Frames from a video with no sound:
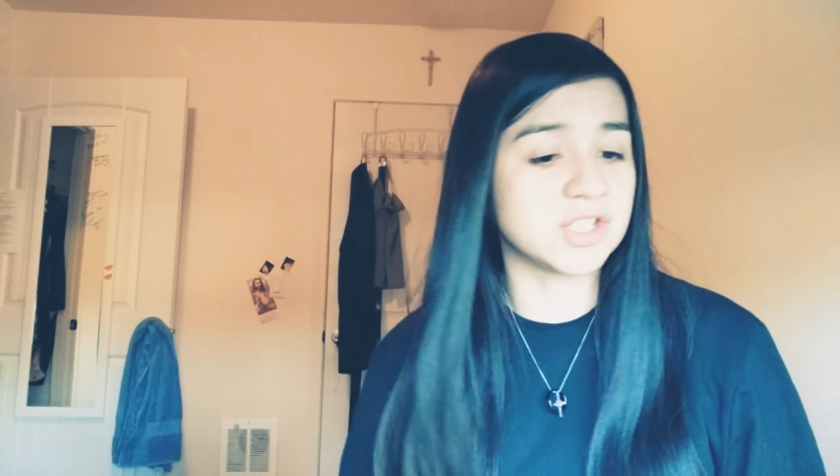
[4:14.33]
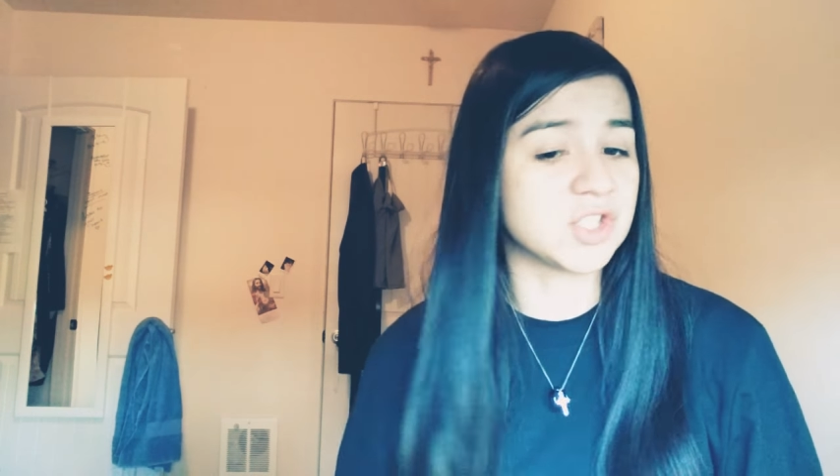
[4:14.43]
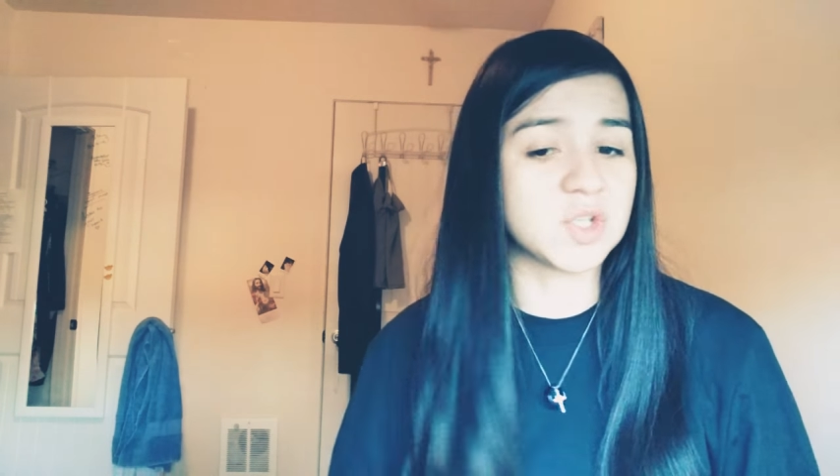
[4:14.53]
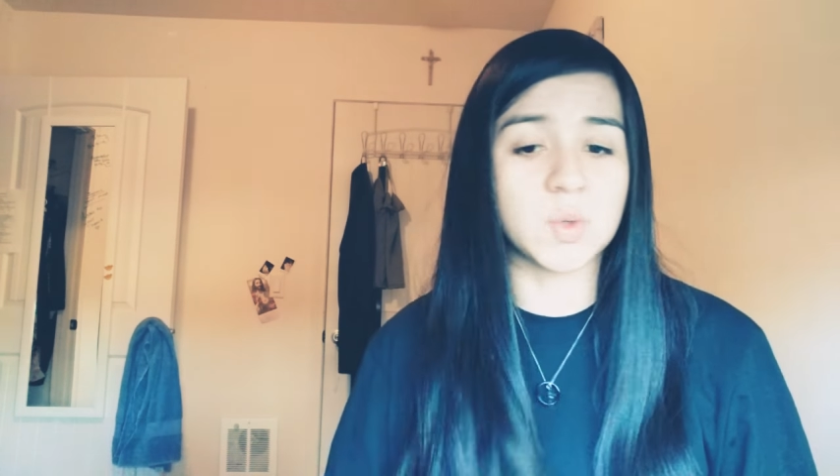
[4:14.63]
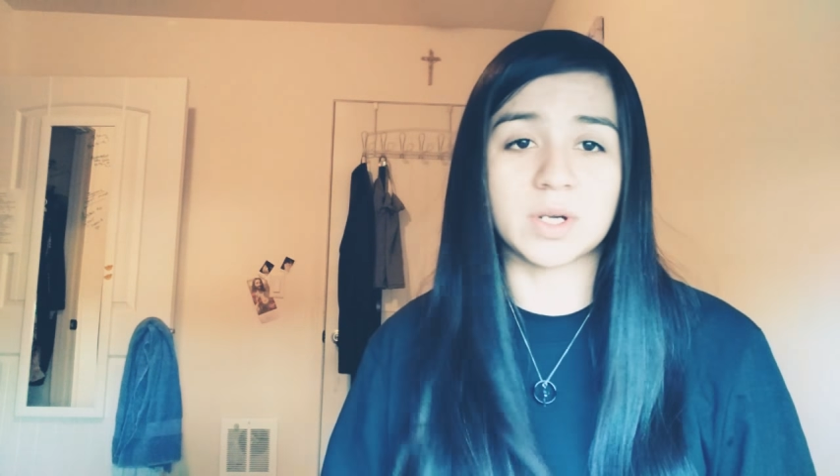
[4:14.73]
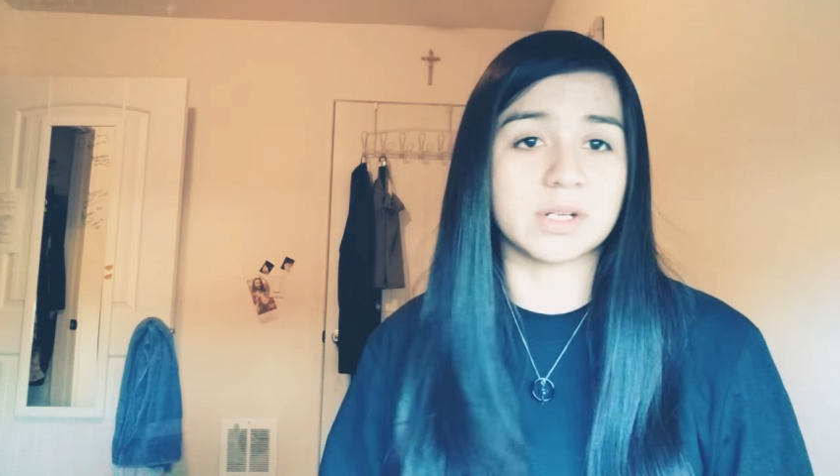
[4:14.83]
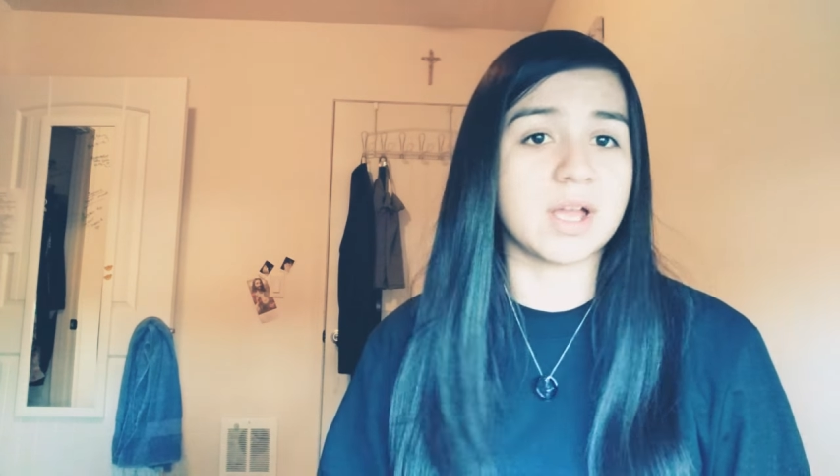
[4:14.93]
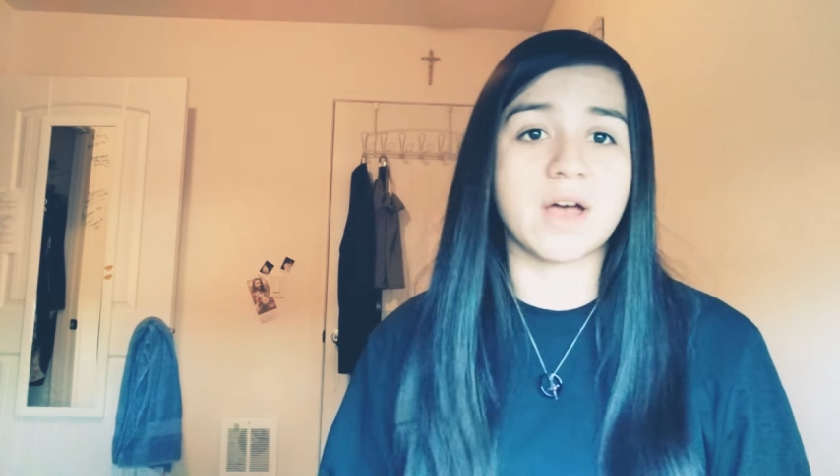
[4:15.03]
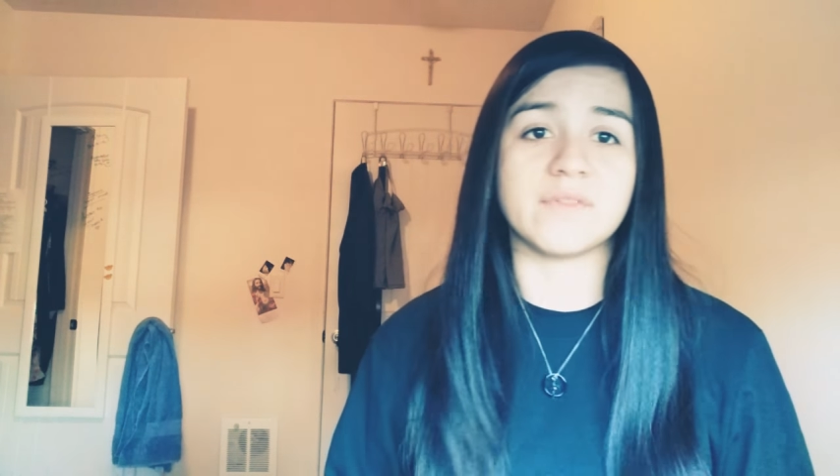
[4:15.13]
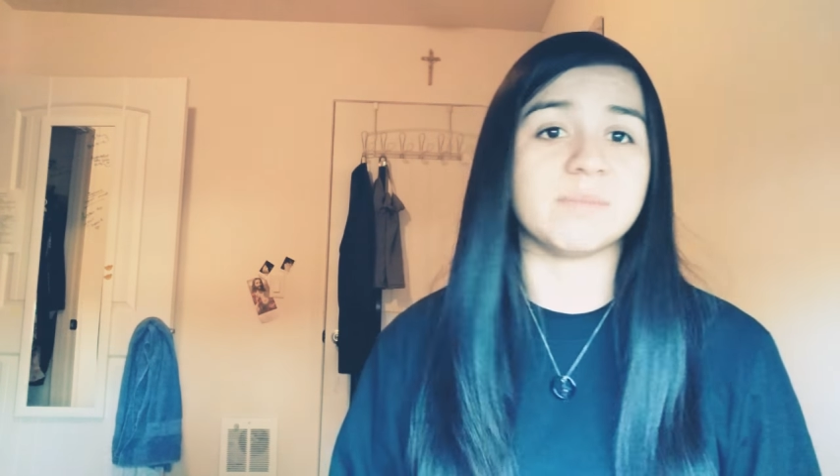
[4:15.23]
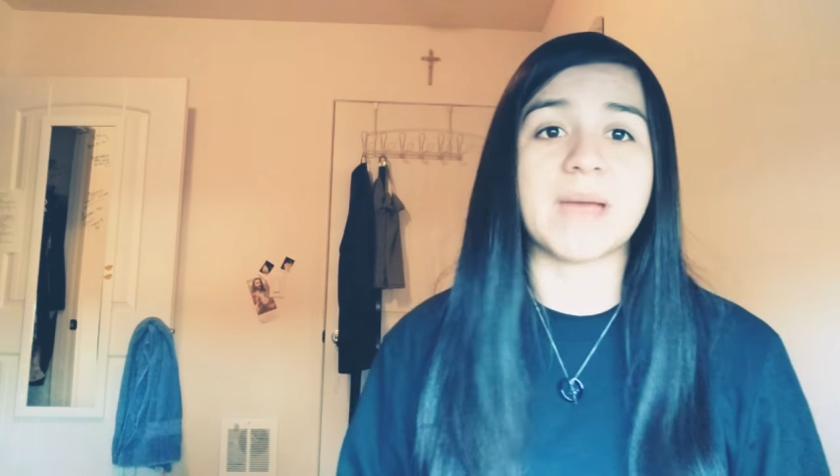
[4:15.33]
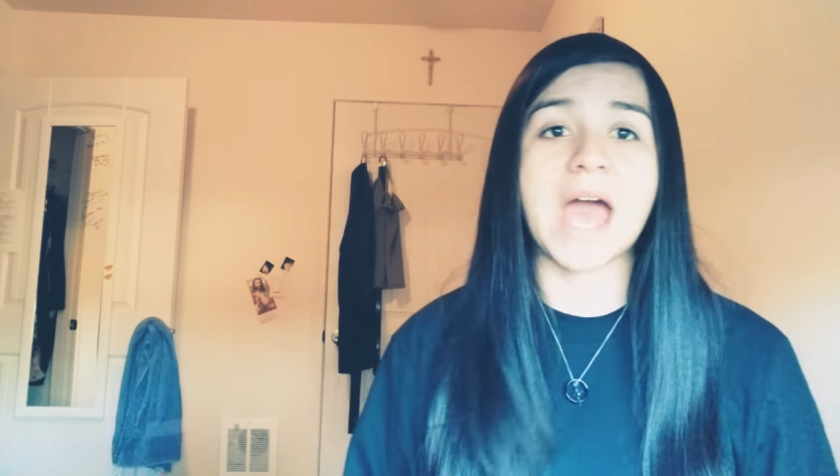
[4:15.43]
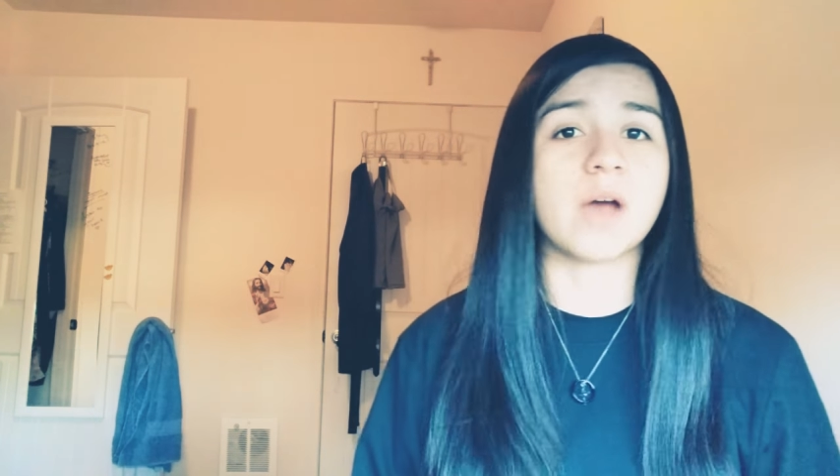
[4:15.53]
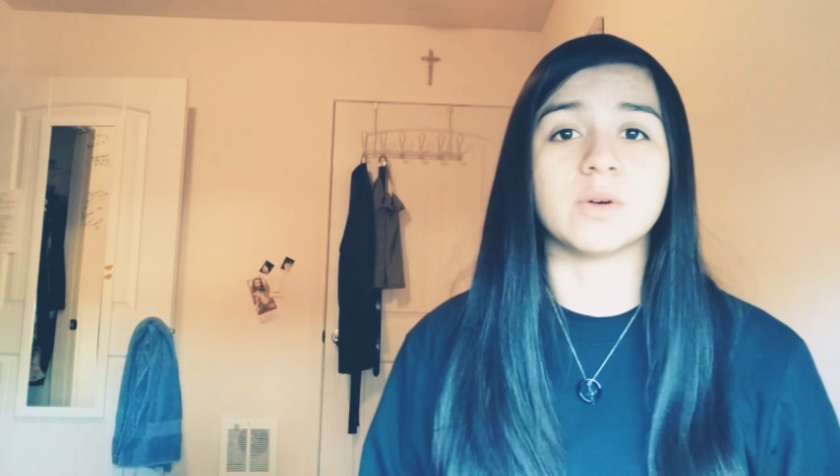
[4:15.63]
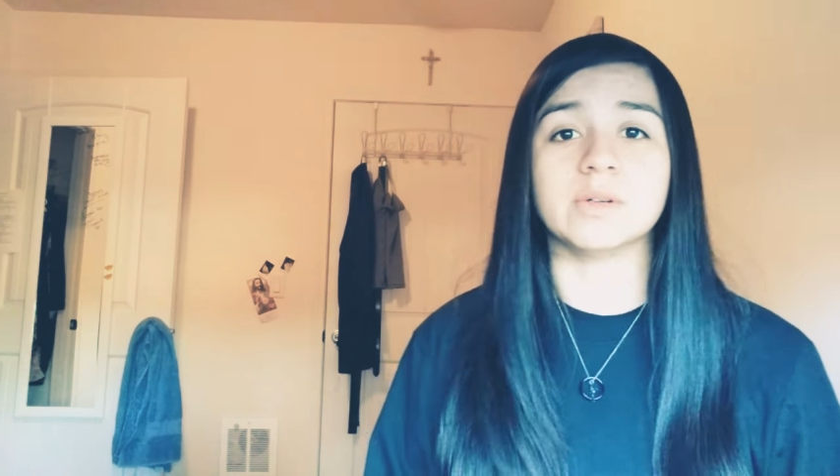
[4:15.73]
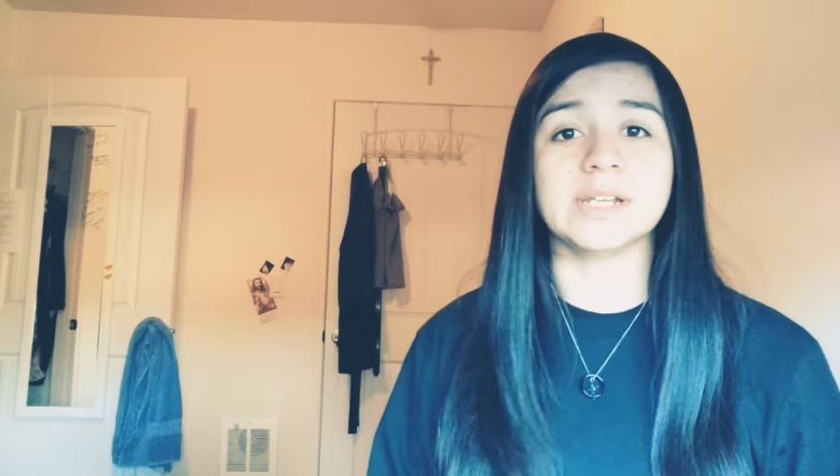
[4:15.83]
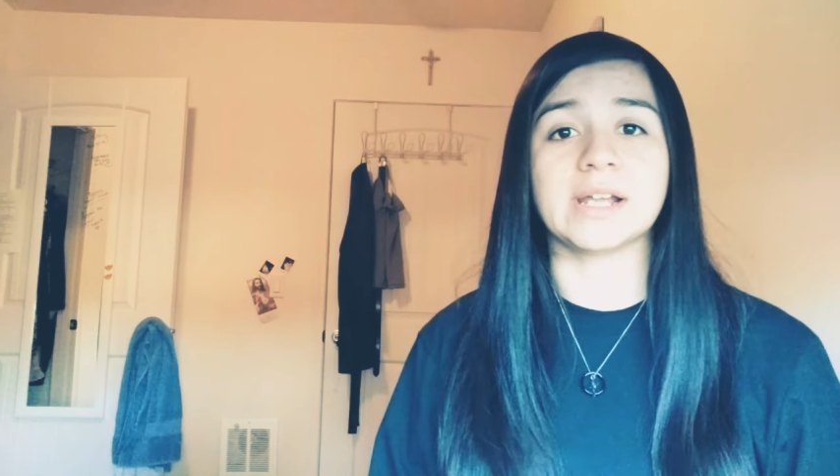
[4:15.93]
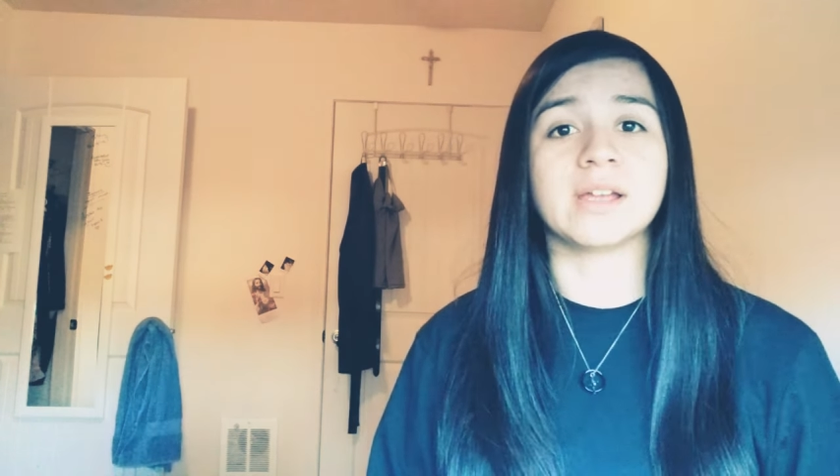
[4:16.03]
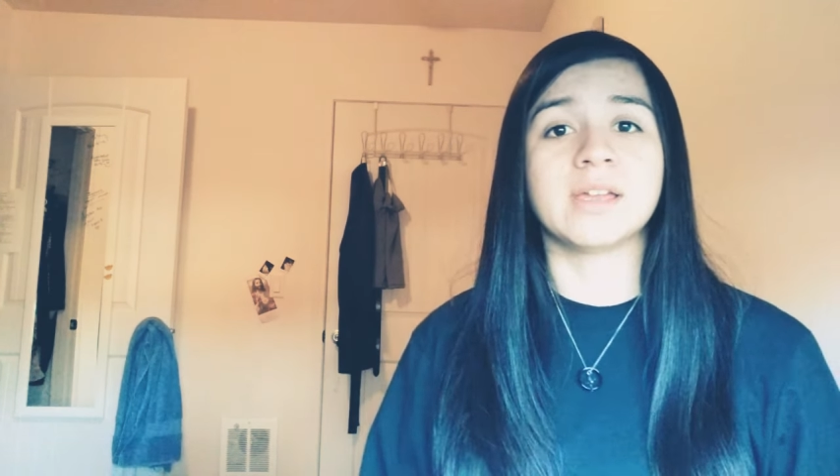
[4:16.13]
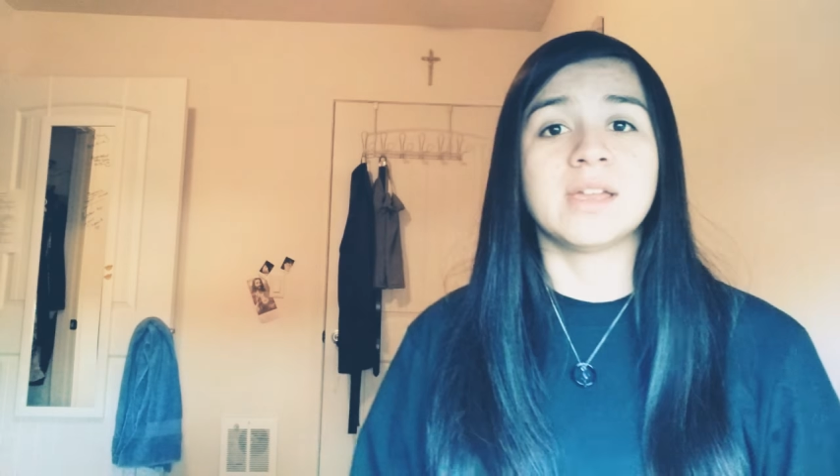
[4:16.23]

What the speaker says: short of empowering.